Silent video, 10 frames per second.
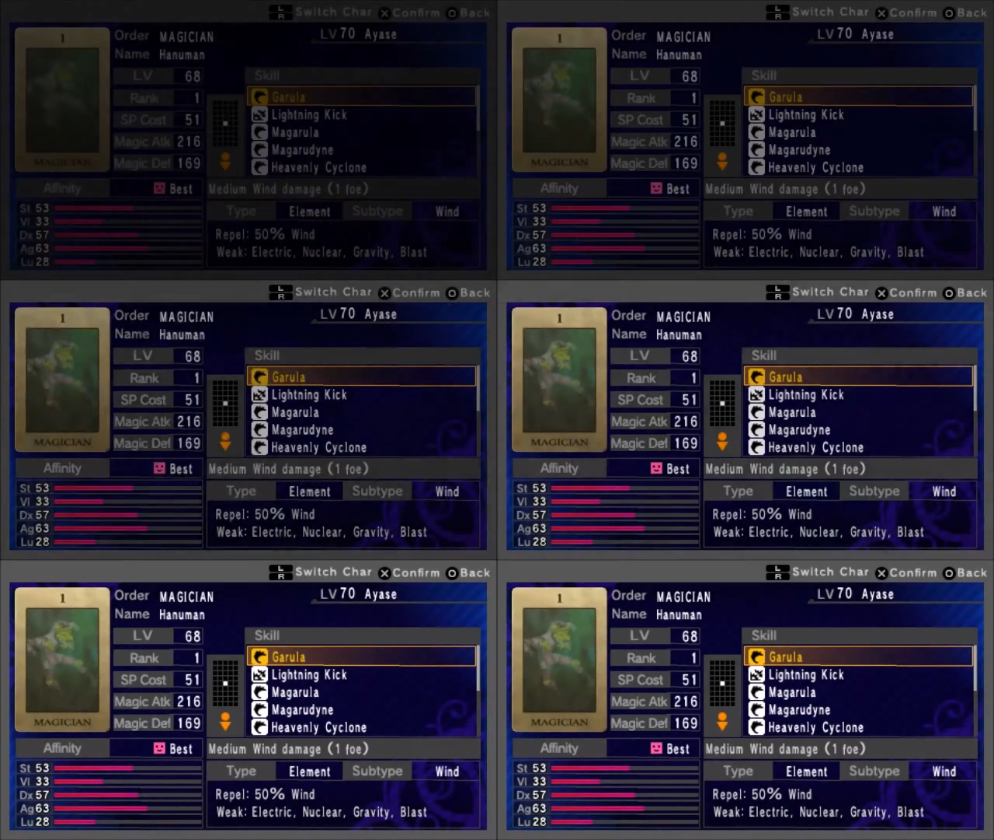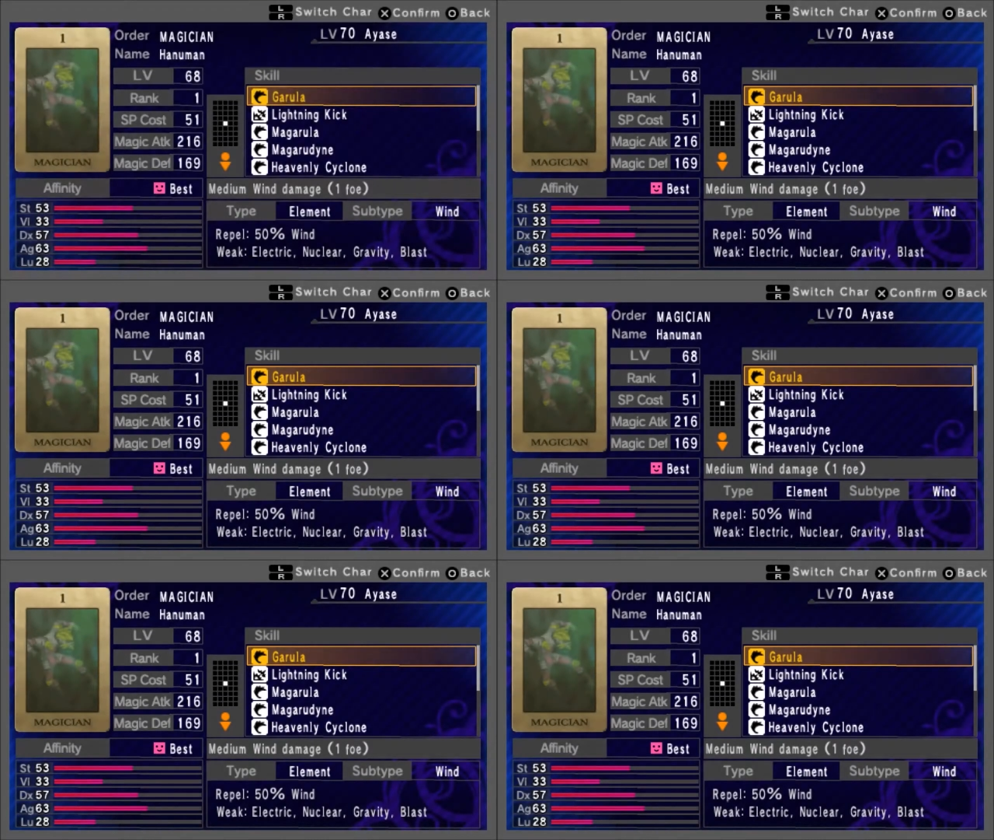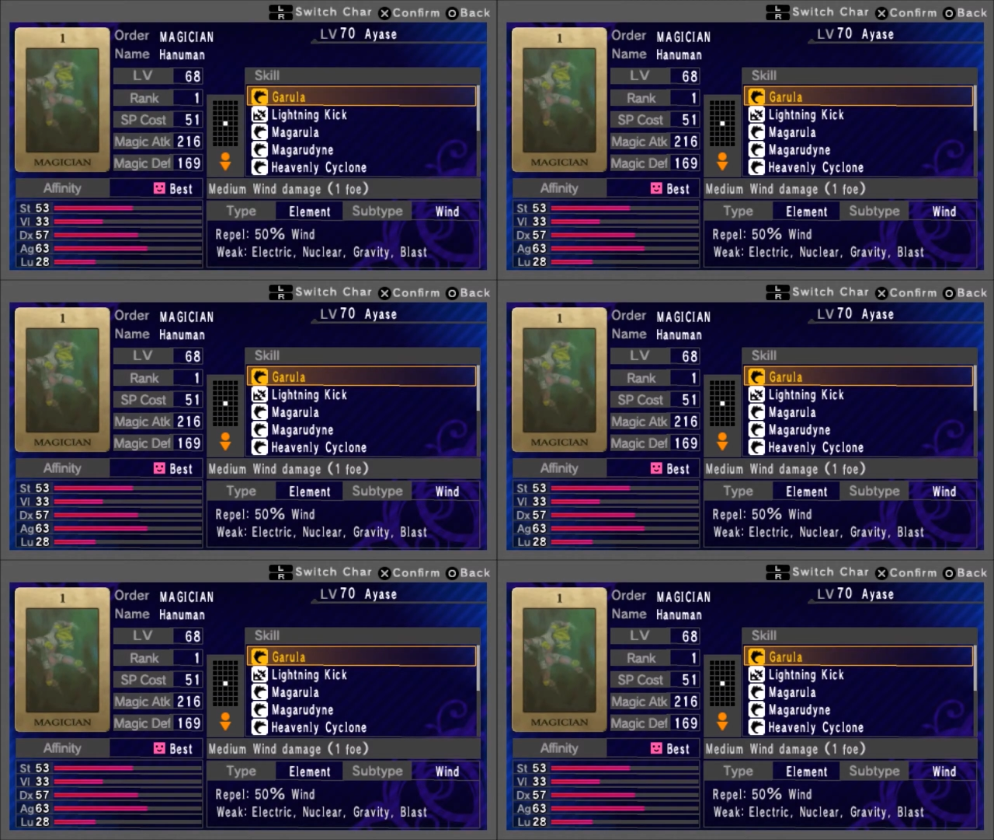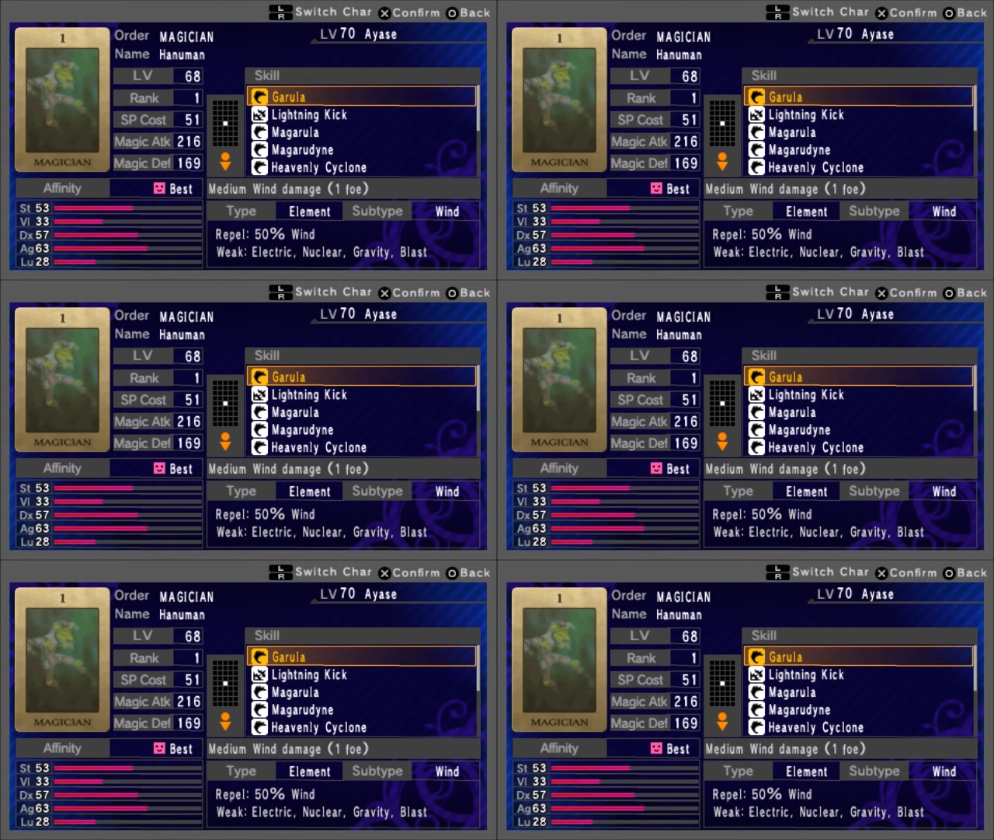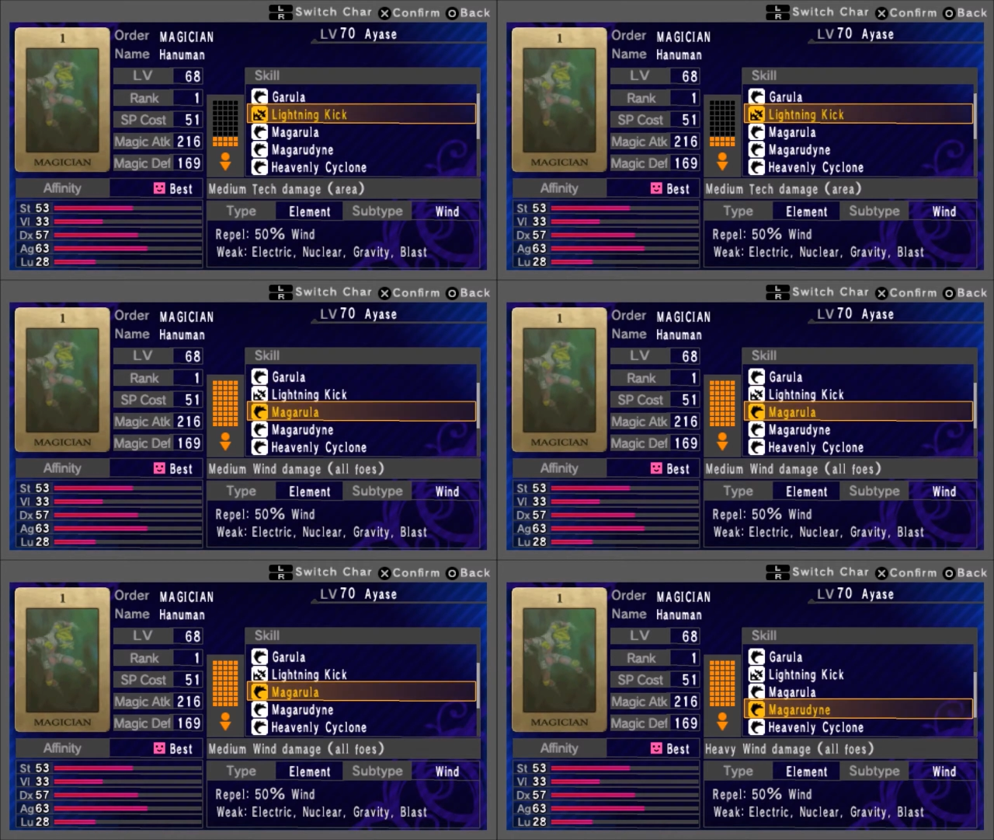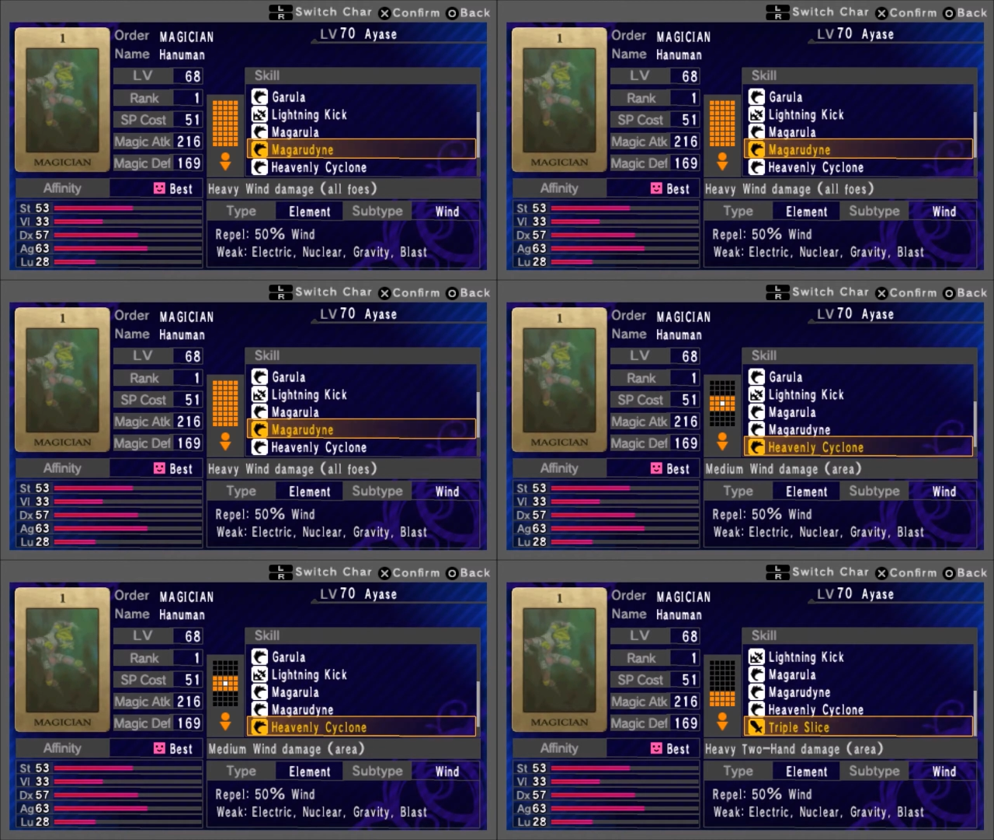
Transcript: (no speaker visible)